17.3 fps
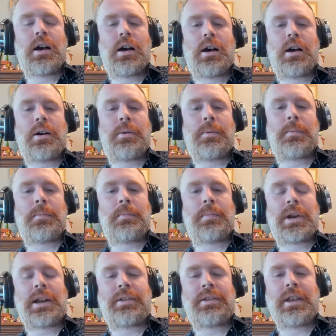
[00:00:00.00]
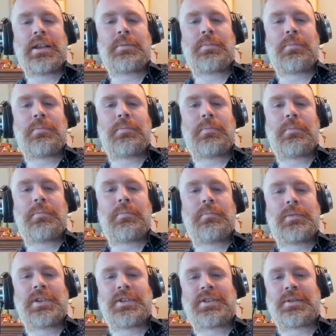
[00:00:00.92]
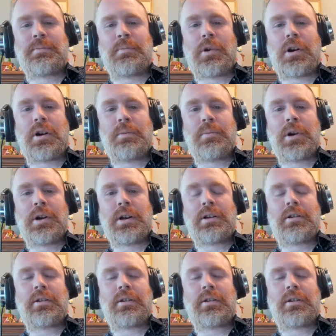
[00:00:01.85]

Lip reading: But I think the smart money,